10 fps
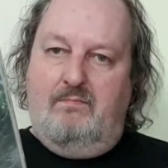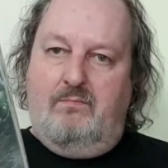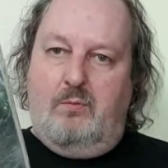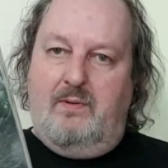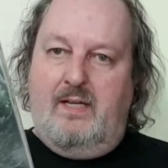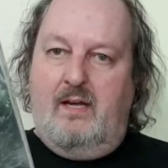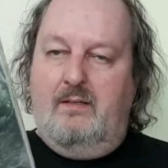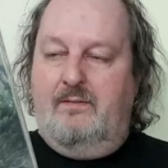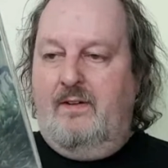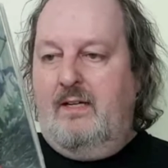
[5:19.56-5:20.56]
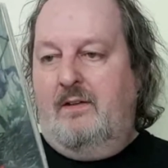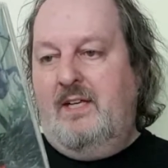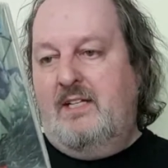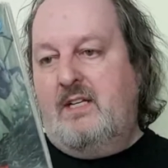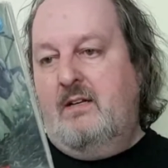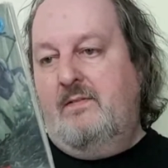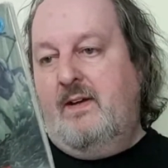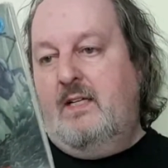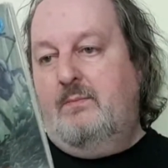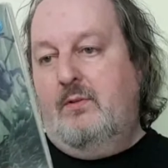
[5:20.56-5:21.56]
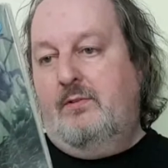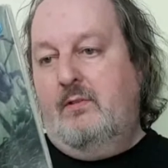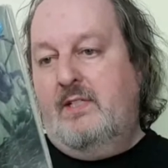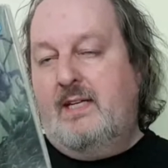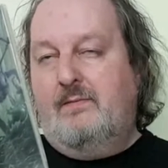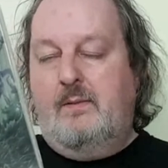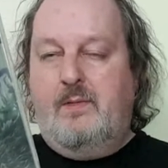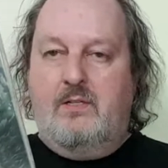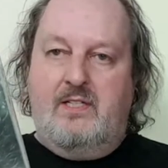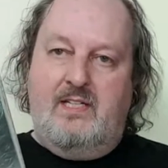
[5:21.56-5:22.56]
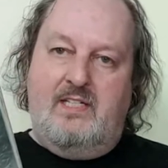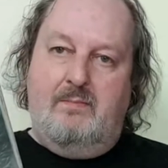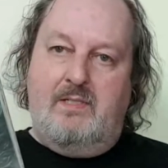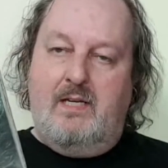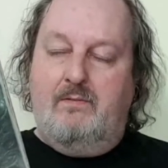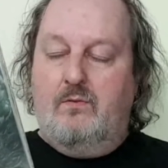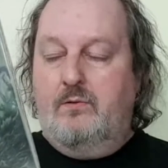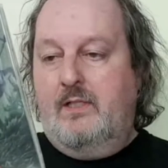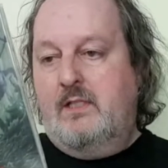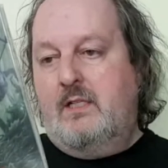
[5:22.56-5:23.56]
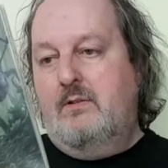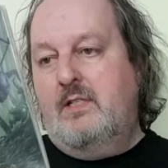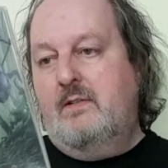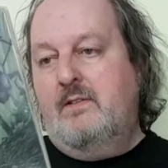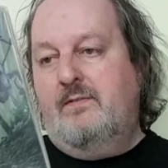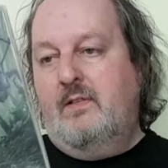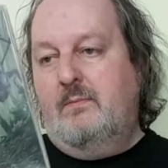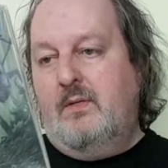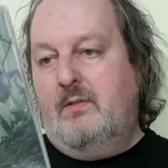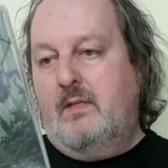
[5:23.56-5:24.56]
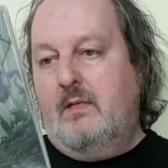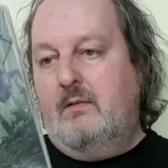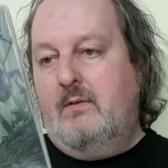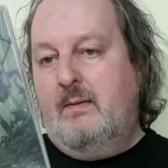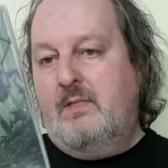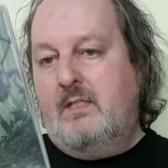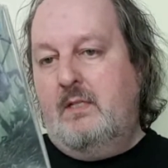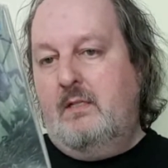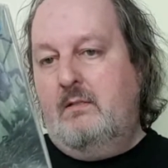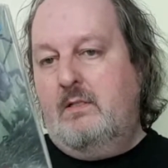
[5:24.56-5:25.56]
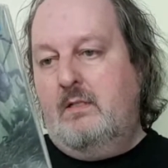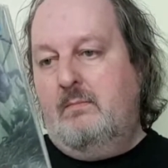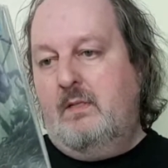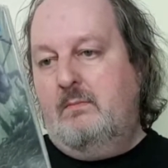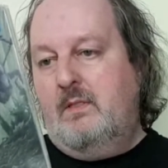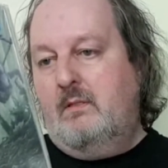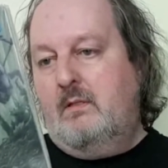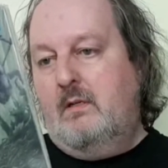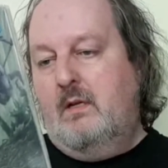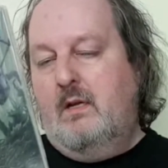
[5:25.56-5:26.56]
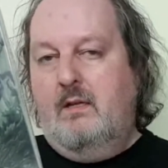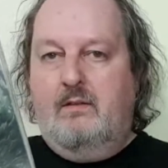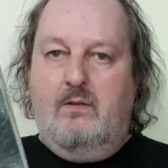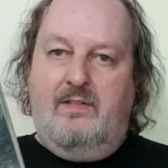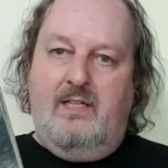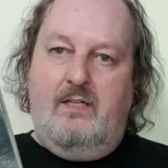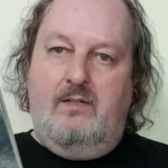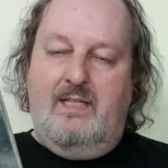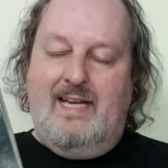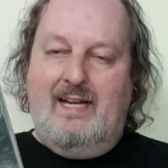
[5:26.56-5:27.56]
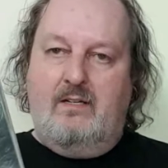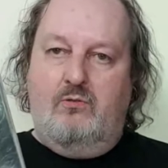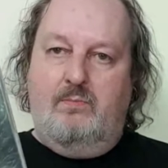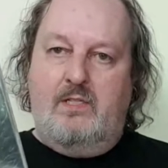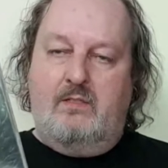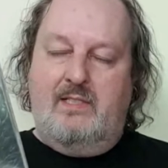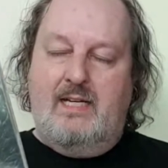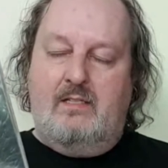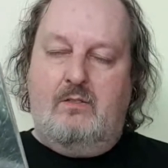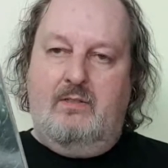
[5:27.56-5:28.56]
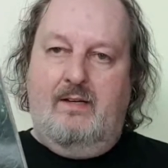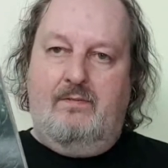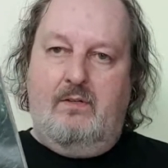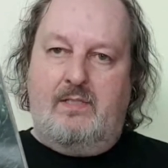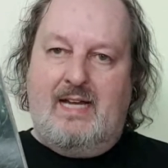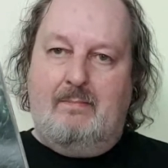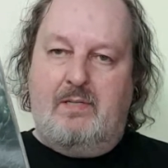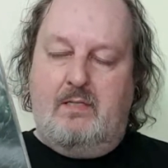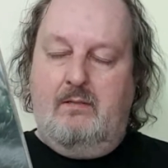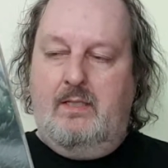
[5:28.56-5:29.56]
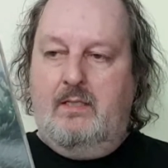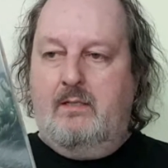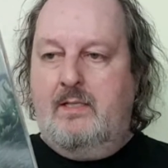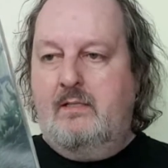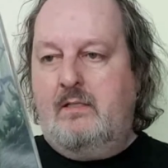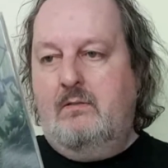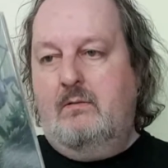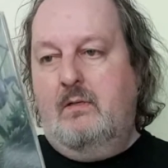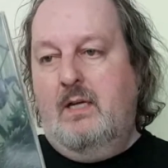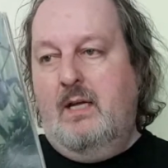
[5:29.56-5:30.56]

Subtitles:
probably only I think it's only available through Xavi because they seem to have all the exclusives for the Mondo MCUs at the moment. But I think you can get almost identical, if not absolutely identical,